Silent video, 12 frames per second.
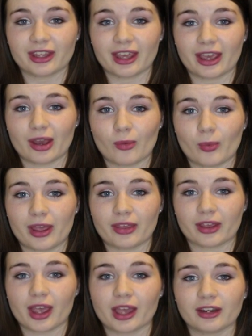the year
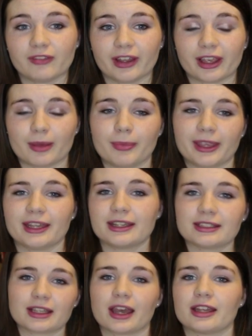with a kind of like a
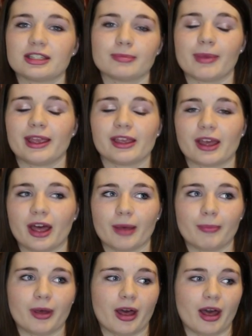beginner's guide to makeup,